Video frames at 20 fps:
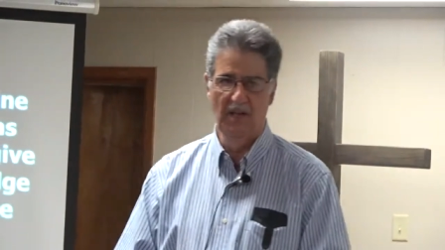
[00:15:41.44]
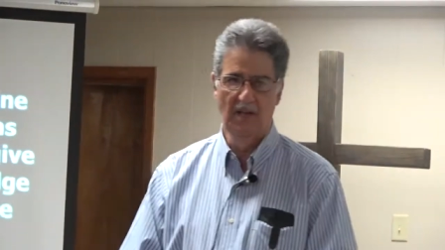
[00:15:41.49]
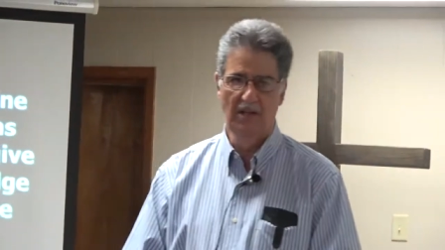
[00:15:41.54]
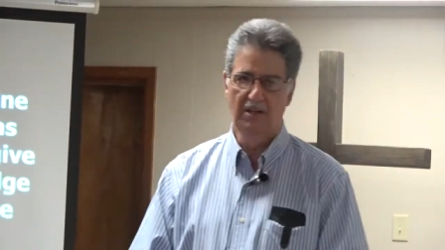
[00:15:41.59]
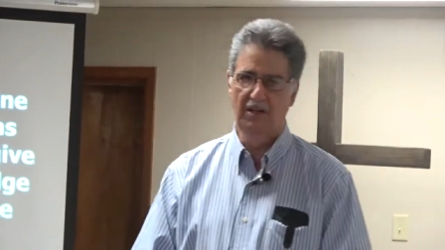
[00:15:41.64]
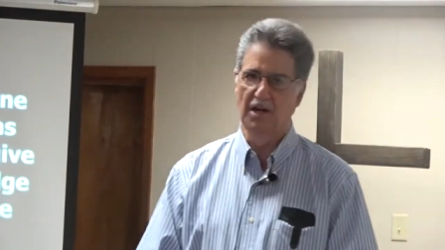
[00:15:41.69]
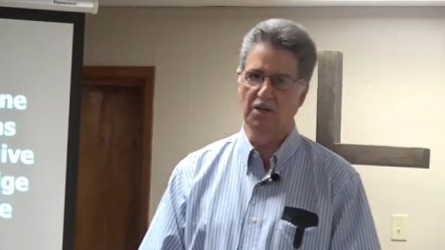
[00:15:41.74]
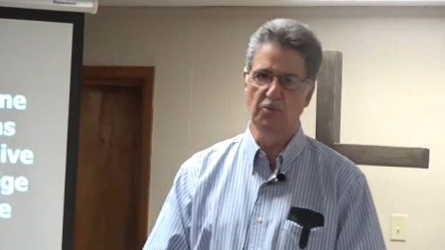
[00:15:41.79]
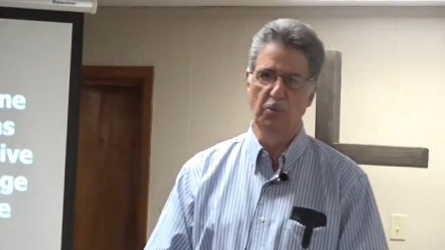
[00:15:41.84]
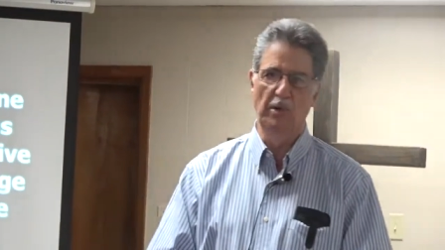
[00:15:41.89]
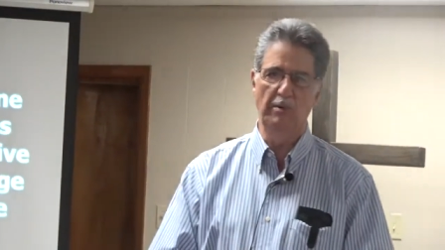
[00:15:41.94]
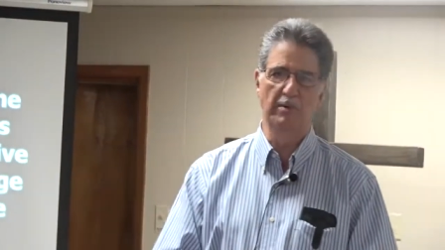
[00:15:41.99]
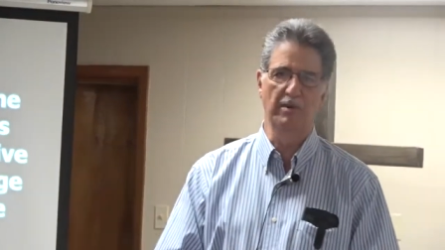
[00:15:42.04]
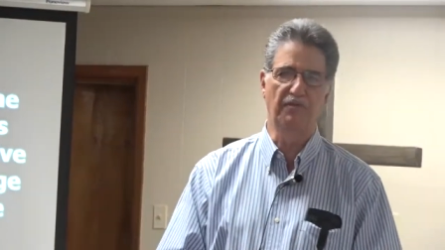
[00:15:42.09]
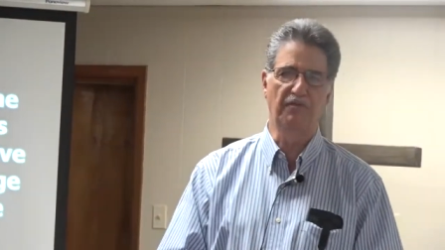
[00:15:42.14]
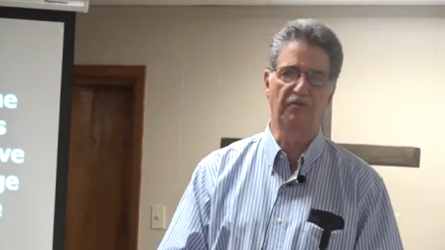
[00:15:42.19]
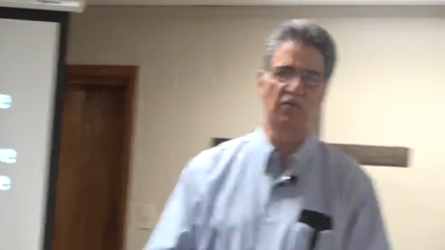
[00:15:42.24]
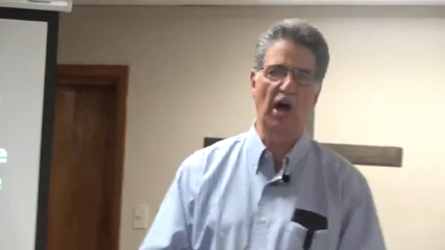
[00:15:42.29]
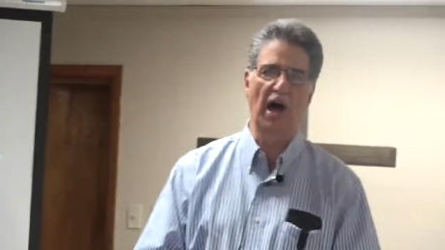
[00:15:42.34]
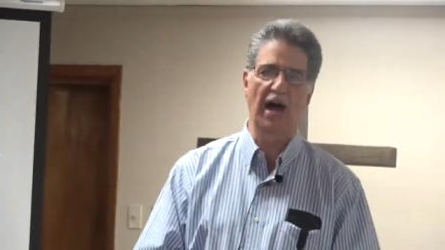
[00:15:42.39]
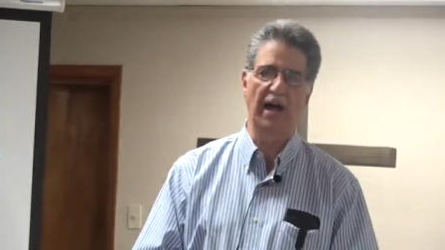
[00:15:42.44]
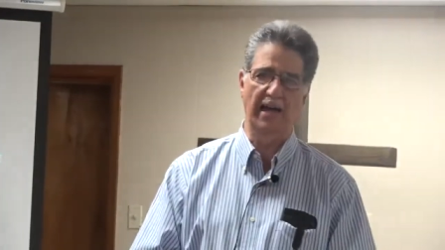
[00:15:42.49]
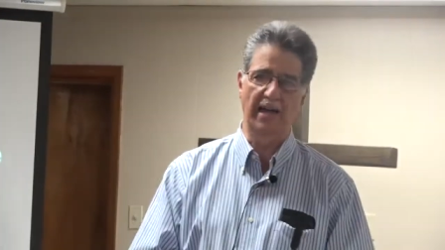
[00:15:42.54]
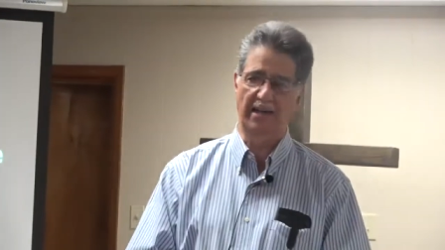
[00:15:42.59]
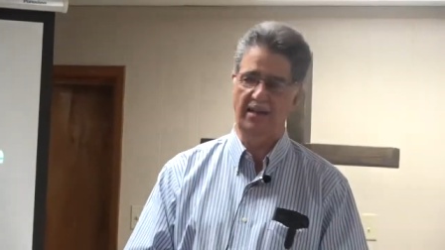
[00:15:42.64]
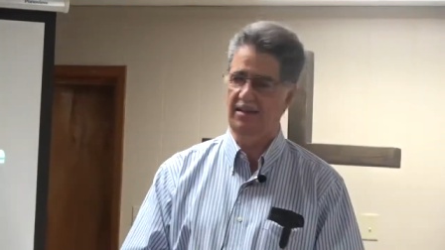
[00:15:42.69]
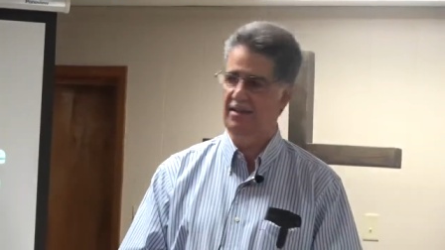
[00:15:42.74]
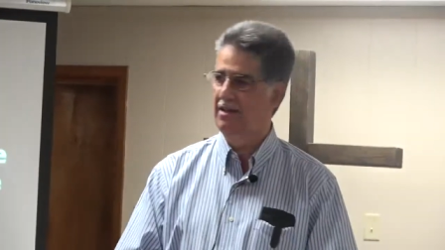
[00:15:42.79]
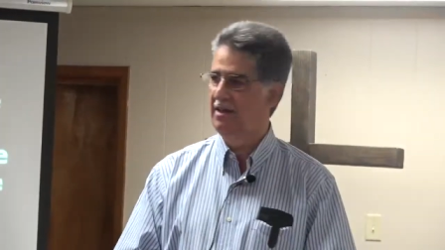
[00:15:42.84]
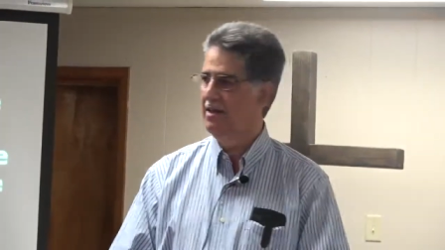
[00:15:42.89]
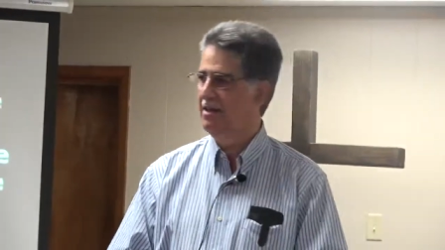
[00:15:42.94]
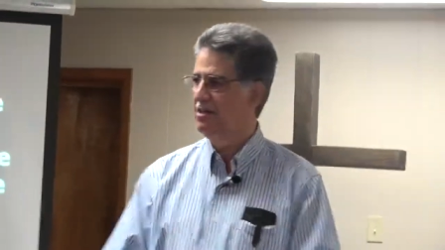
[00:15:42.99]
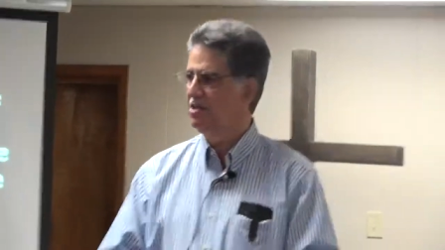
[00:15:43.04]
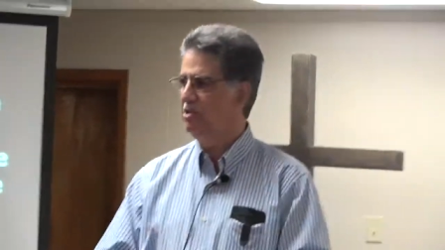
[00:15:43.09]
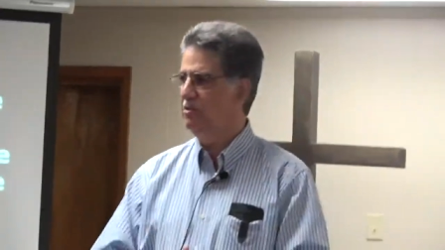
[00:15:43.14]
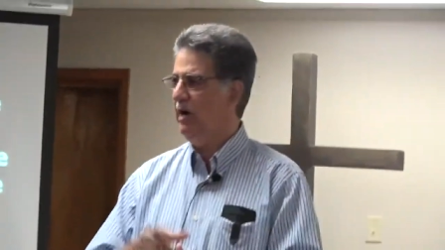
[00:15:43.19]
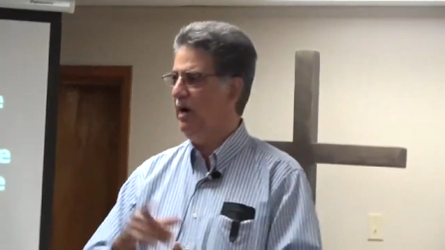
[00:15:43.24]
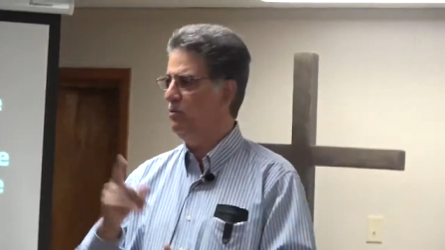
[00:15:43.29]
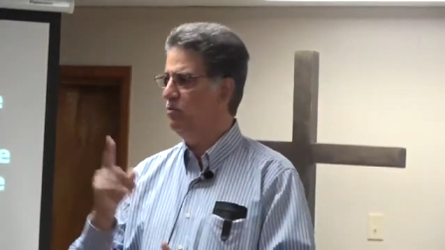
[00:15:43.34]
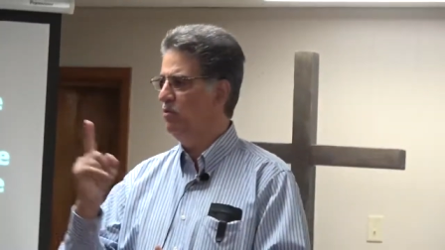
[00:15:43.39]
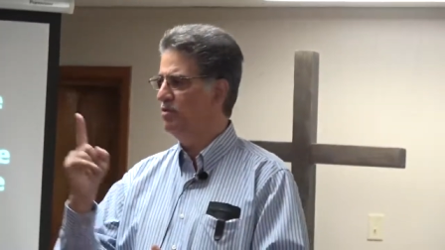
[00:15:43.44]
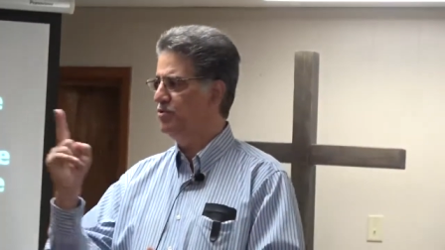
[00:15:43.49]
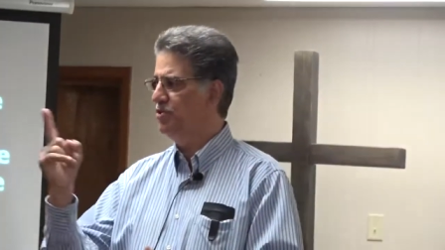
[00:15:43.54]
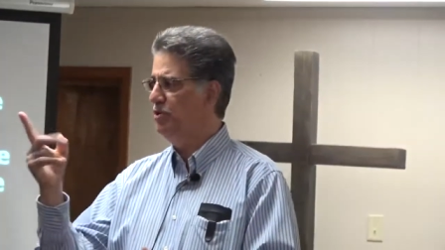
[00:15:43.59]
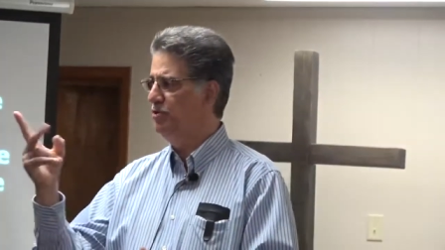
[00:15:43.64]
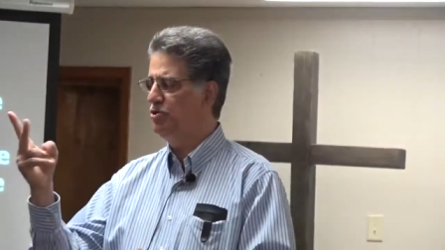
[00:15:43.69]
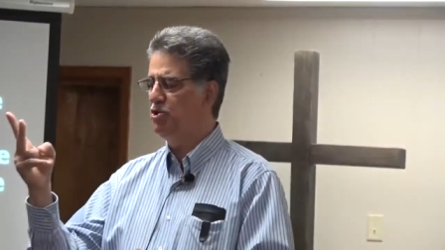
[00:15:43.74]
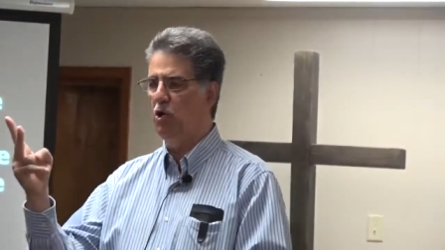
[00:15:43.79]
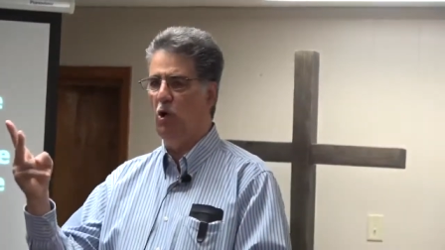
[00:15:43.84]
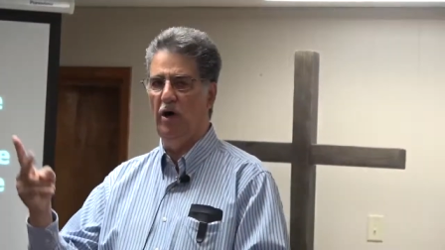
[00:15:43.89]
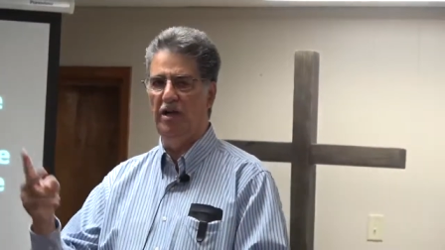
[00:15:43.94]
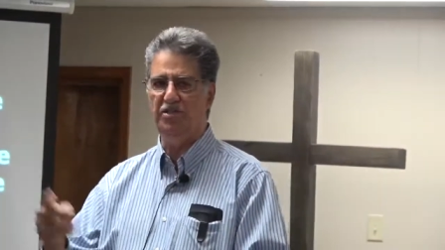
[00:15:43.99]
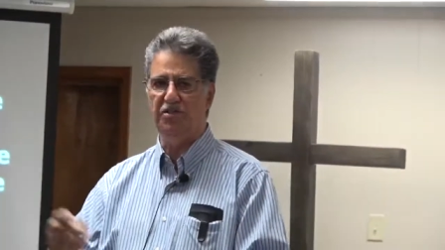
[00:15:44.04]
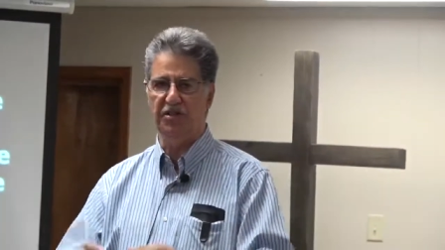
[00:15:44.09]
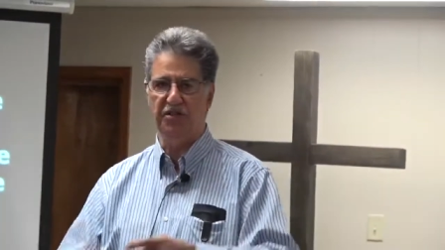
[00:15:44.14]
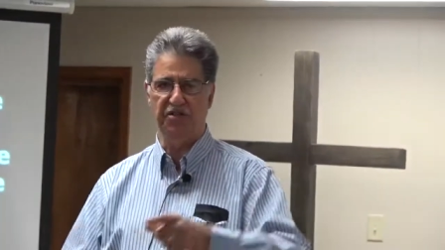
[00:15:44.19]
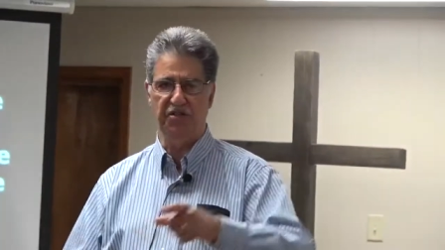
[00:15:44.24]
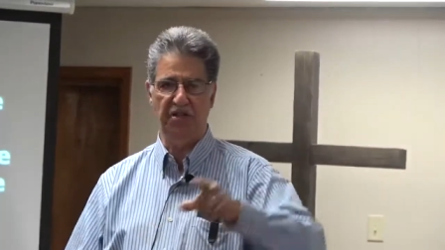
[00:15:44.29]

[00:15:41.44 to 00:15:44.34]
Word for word: because we were frying. You have two choices,